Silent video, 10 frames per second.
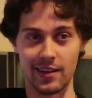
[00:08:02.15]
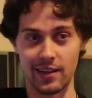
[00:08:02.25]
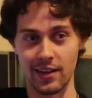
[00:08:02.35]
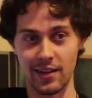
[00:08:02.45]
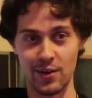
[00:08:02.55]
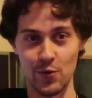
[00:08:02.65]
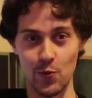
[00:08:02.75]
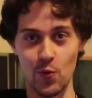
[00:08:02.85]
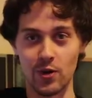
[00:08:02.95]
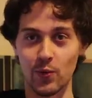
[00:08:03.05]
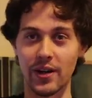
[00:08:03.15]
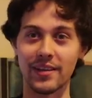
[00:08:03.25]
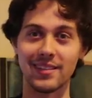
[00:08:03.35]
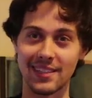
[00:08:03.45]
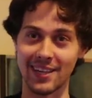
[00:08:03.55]
like one way
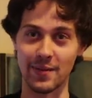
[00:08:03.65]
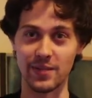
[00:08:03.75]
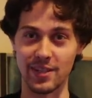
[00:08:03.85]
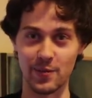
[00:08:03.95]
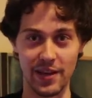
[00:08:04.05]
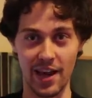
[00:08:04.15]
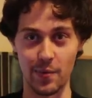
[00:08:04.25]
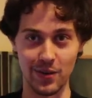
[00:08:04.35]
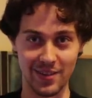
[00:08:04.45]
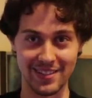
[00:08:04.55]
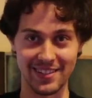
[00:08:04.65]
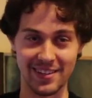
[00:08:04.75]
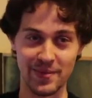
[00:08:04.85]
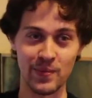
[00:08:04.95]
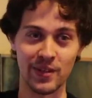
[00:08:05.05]
this clam is going to be happy all the
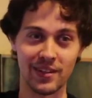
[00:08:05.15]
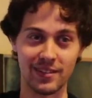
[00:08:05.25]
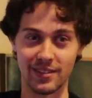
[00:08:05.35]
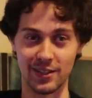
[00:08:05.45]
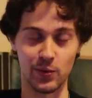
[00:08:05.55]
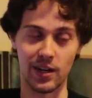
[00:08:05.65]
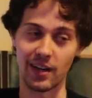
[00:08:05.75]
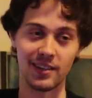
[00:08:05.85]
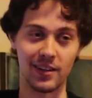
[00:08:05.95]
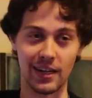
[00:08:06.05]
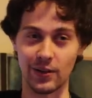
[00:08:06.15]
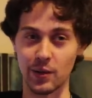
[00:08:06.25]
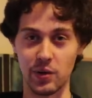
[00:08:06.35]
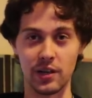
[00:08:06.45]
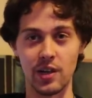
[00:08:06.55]
time. So that's why I don't, I don't
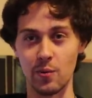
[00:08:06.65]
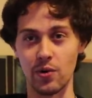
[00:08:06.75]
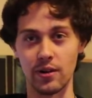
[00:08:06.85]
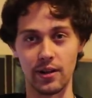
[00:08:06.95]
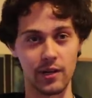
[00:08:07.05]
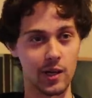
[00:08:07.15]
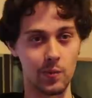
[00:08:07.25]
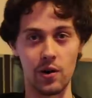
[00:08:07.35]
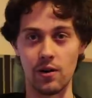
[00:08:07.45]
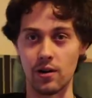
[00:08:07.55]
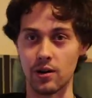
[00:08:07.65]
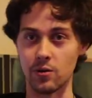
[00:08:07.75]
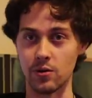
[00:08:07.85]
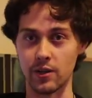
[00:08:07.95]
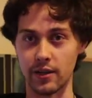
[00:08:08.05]
like putting a number on like a par
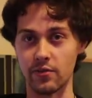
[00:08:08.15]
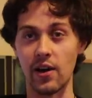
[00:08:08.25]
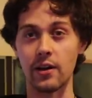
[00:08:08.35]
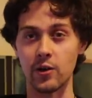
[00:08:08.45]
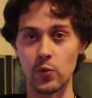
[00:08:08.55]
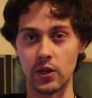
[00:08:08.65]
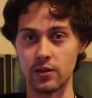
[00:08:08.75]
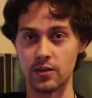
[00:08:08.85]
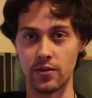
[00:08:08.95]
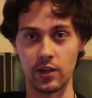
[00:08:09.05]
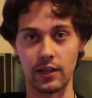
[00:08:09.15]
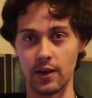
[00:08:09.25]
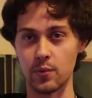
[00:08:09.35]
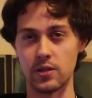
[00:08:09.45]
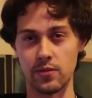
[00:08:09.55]
or like a value, because every
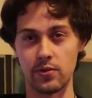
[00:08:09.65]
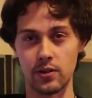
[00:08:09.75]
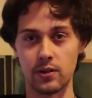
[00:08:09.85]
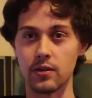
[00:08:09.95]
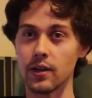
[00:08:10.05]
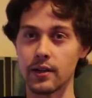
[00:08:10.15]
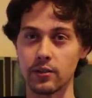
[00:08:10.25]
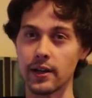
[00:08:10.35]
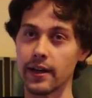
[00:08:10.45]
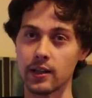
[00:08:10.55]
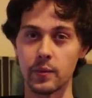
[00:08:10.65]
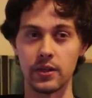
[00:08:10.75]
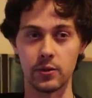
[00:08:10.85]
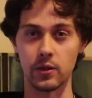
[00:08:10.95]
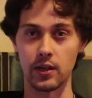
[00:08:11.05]
clam is different and it'll
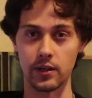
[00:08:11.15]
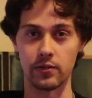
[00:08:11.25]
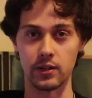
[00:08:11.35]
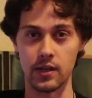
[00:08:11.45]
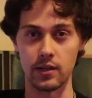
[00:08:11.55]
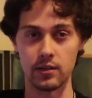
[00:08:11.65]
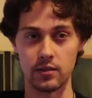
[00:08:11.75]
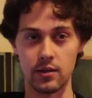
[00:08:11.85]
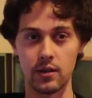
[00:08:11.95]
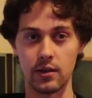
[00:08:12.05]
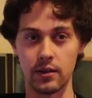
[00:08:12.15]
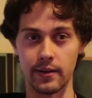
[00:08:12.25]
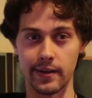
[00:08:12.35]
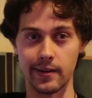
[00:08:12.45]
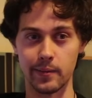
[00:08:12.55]
acclimate to a lot of different settings.
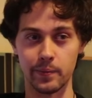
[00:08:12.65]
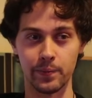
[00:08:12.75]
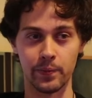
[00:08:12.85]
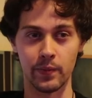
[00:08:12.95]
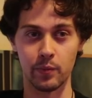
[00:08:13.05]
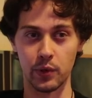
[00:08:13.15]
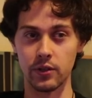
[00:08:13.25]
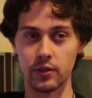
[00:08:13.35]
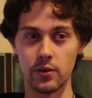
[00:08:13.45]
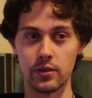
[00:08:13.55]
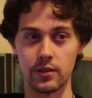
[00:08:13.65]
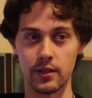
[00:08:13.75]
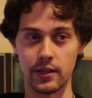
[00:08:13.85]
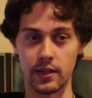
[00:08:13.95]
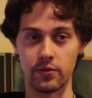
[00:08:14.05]
Um, but you'll notice,
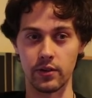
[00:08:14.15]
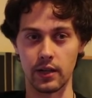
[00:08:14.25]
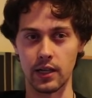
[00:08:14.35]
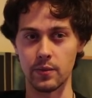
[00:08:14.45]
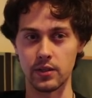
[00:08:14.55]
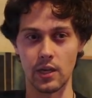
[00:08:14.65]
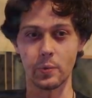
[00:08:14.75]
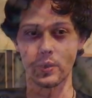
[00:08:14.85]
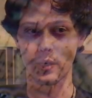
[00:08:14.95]
like, if a clam is gaping